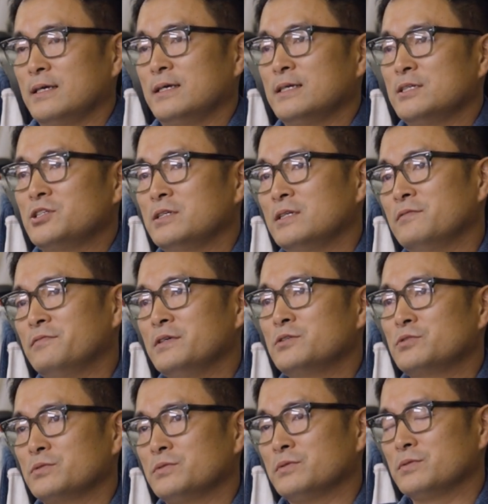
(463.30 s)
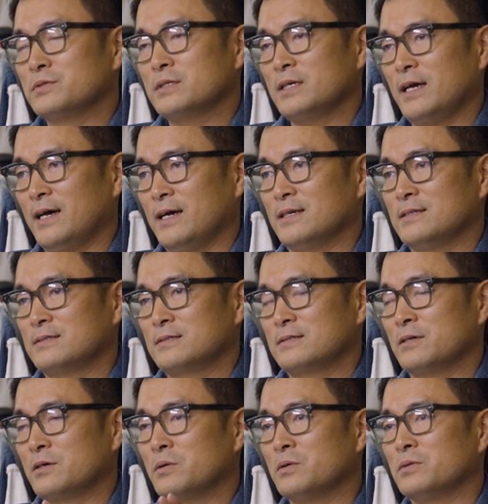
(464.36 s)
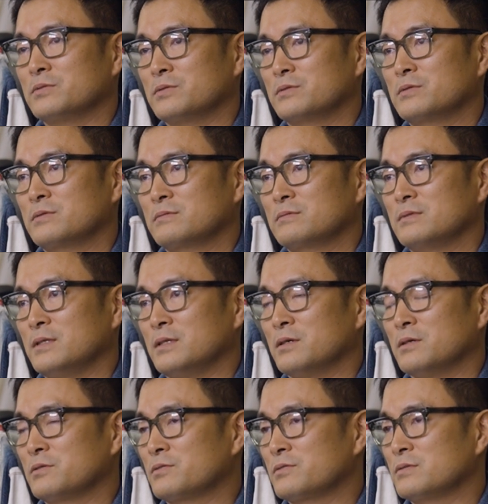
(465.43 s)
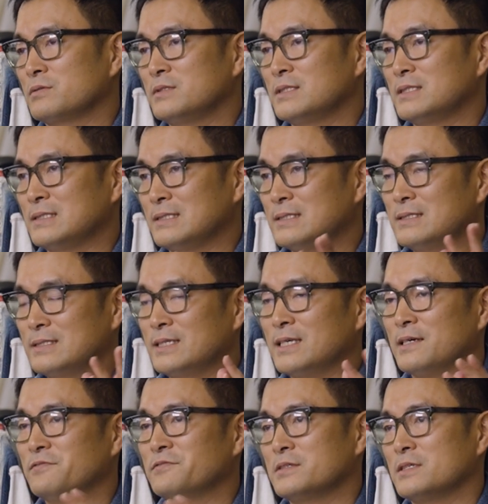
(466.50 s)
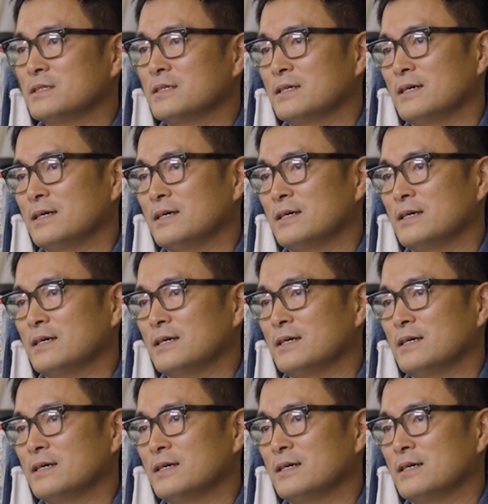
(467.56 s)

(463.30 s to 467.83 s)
each individuals has their own, you know, gift,